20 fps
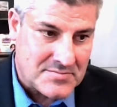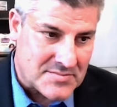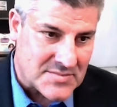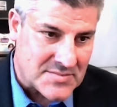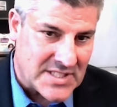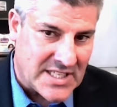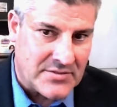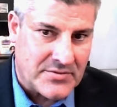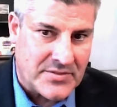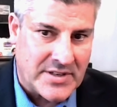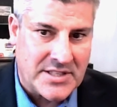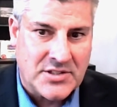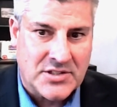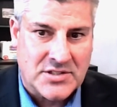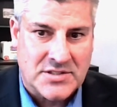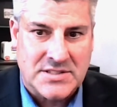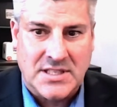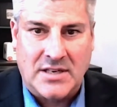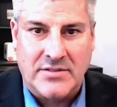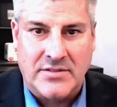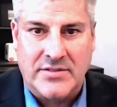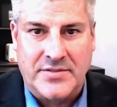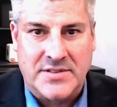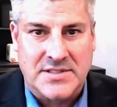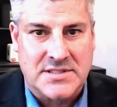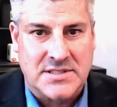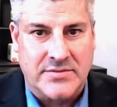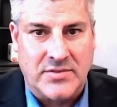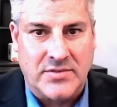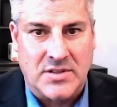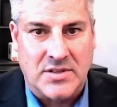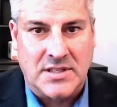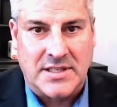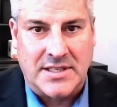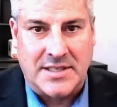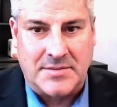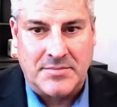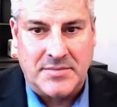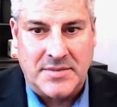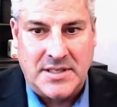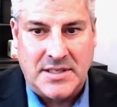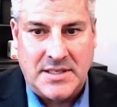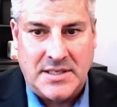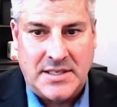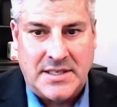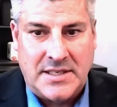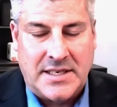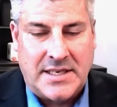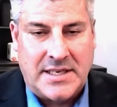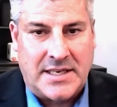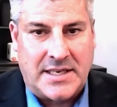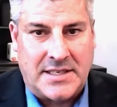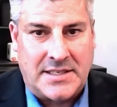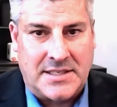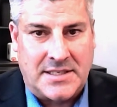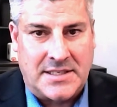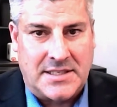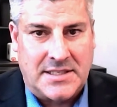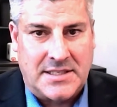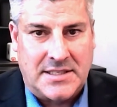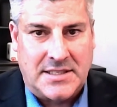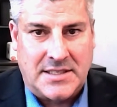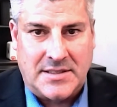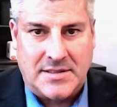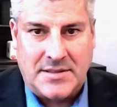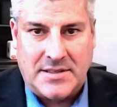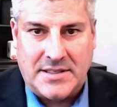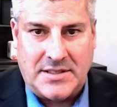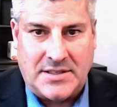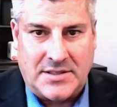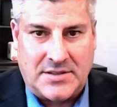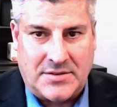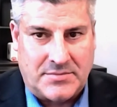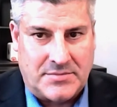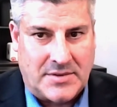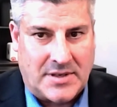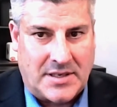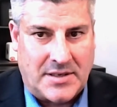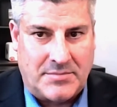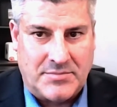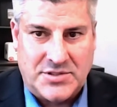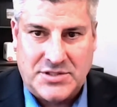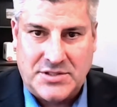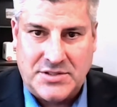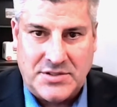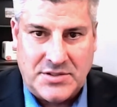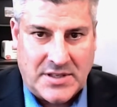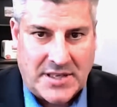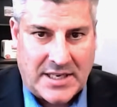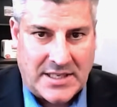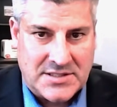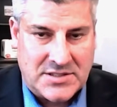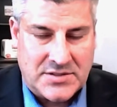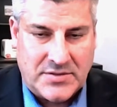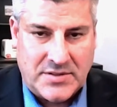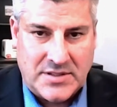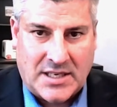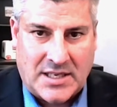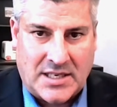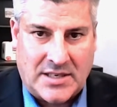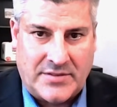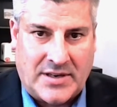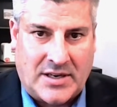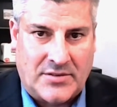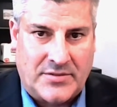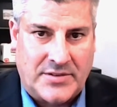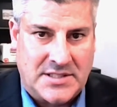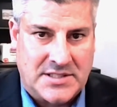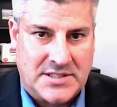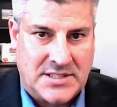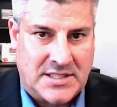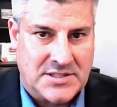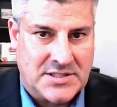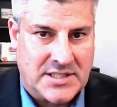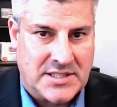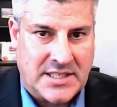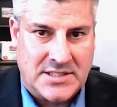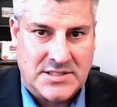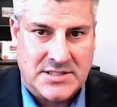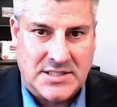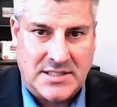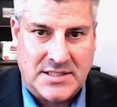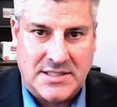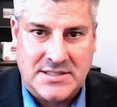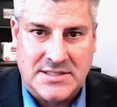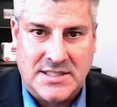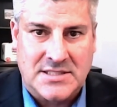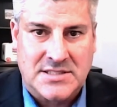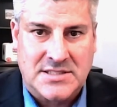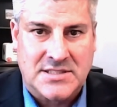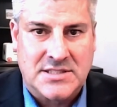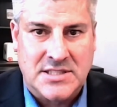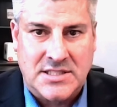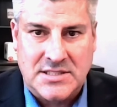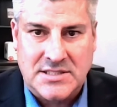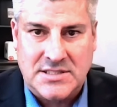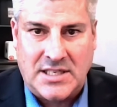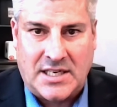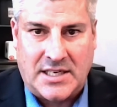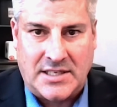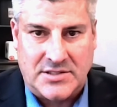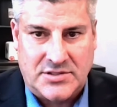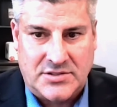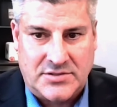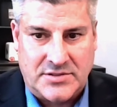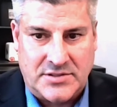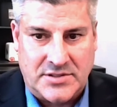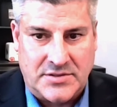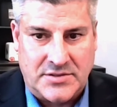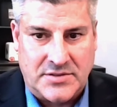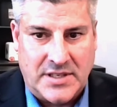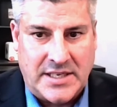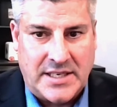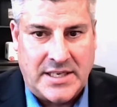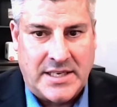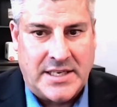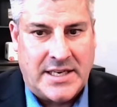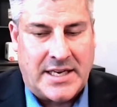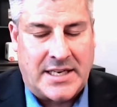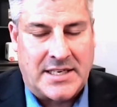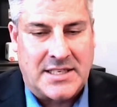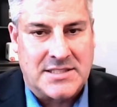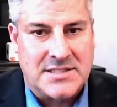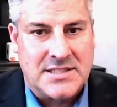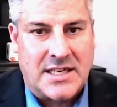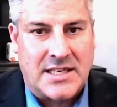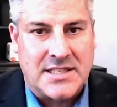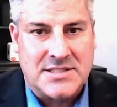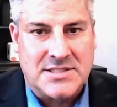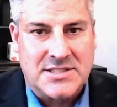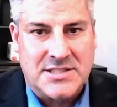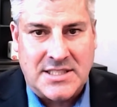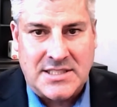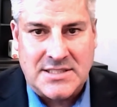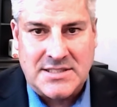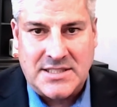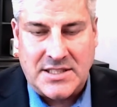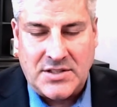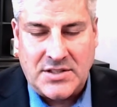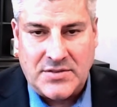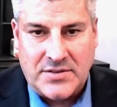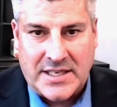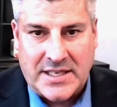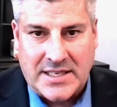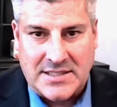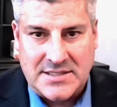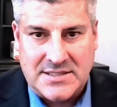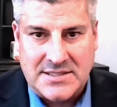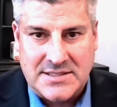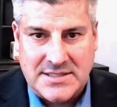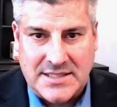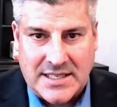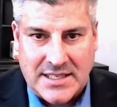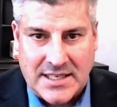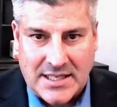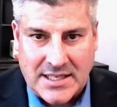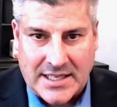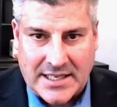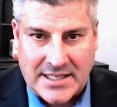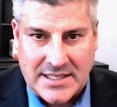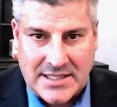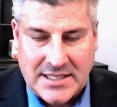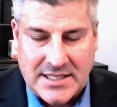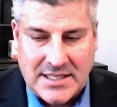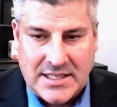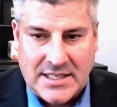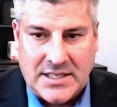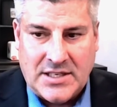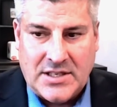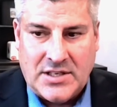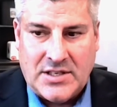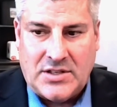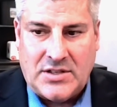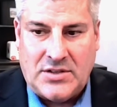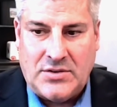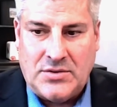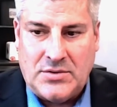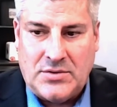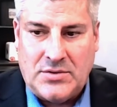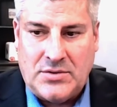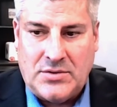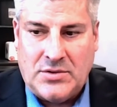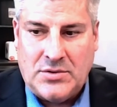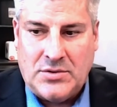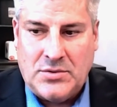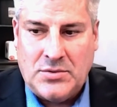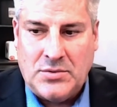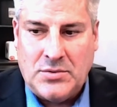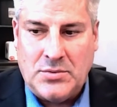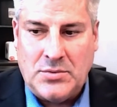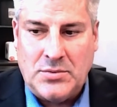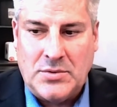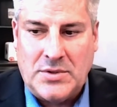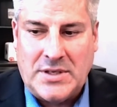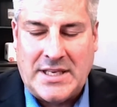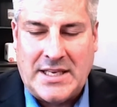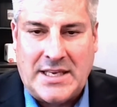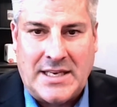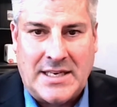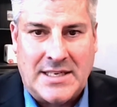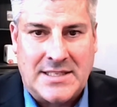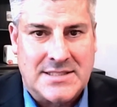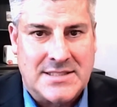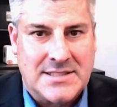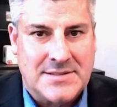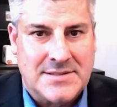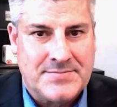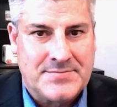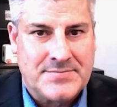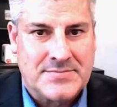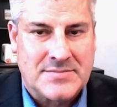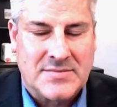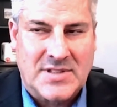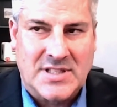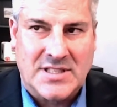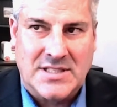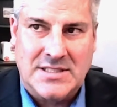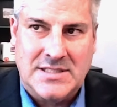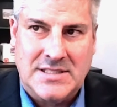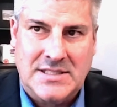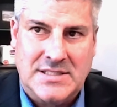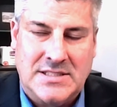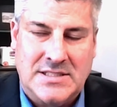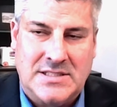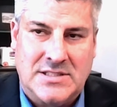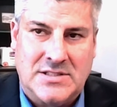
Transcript: and rid yourself of a civil claim. And I'm sure you guys do a lot of outreach and education on this. That's just not true. And it's not just that you can't settle it. You can't, a